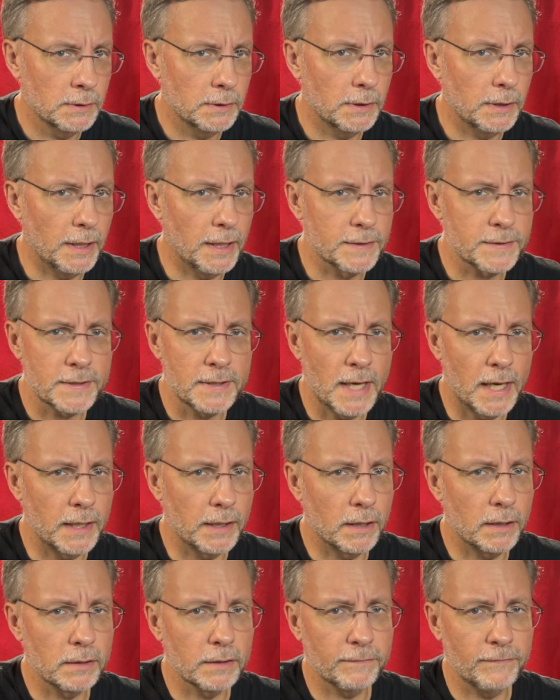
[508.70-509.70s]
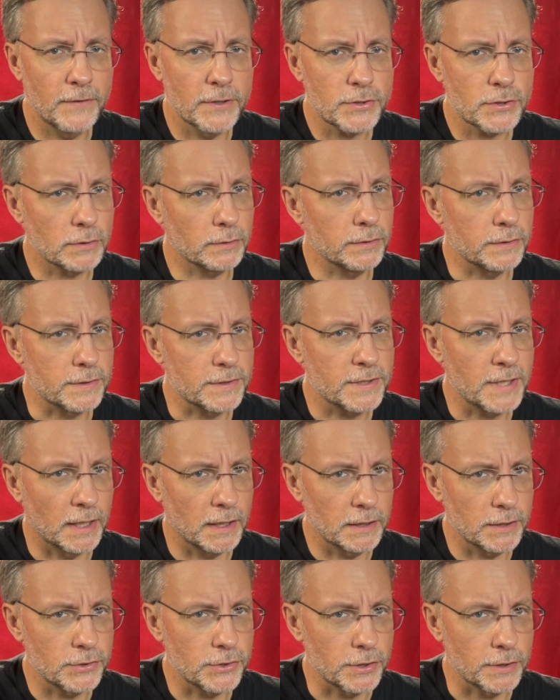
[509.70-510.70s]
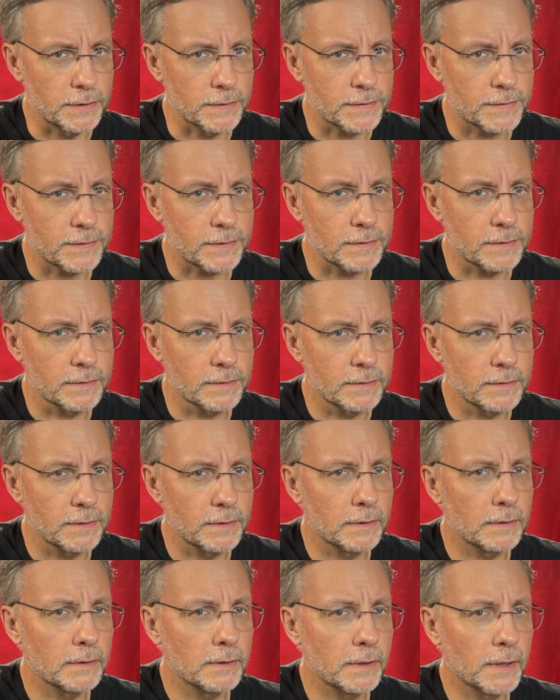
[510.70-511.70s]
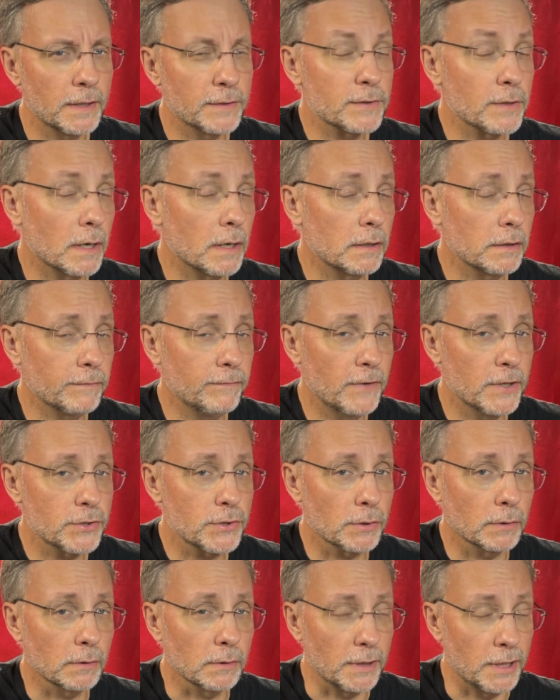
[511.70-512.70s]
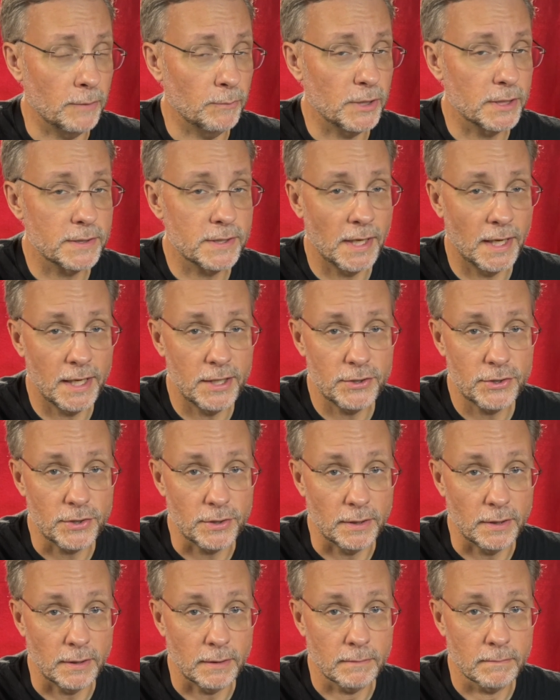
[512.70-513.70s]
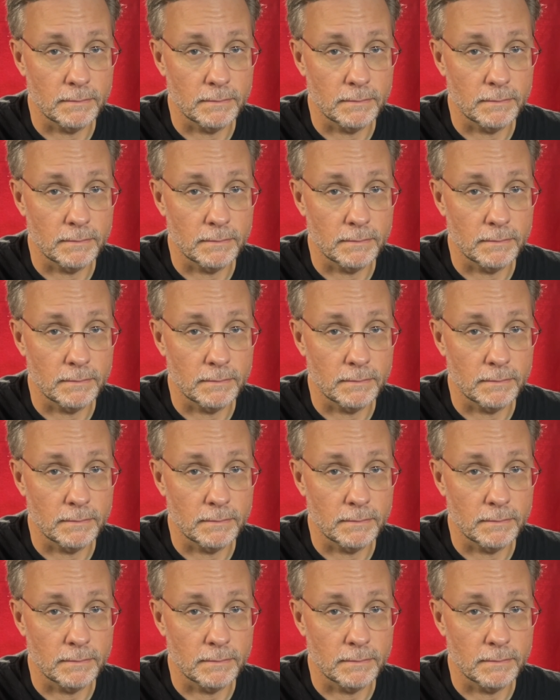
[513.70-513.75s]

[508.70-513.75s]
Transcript: It's not artificial intelligence. It's artificial imitation.